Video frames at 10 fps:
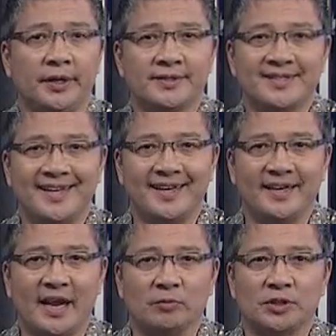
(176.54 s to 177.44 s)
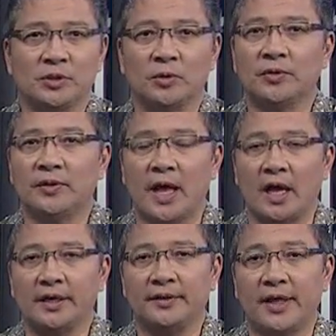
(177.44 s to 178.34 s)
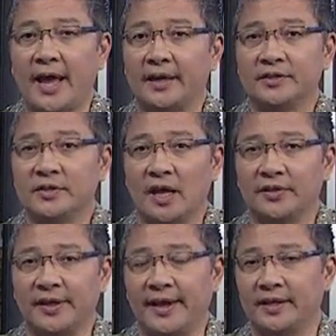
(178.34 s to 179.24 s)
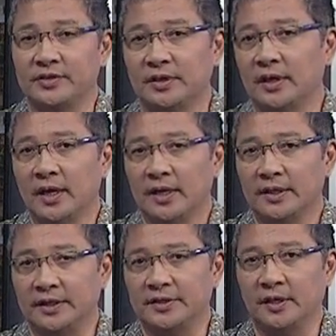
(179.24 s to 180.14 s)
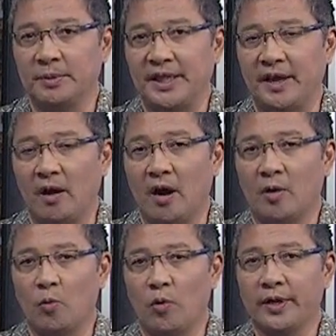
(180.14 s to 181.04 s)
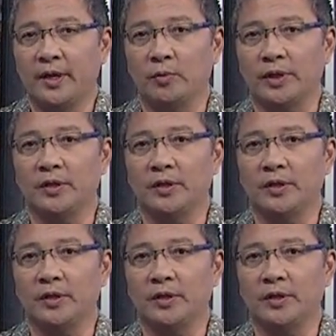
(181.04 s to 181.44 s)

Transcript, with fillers: is needed, and I was told that that is not the answer. They tell me they are working with